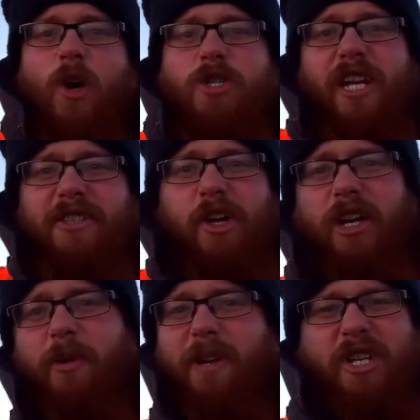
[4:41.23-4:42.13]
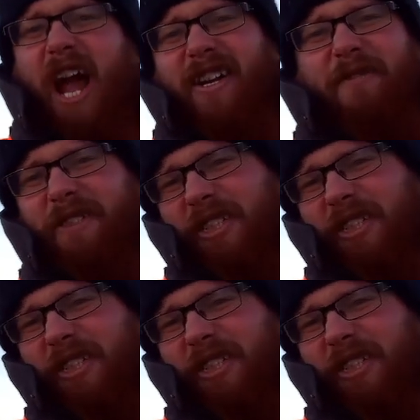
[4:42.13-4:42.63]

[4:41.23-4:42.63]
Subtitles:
No cheese and onion, which kind of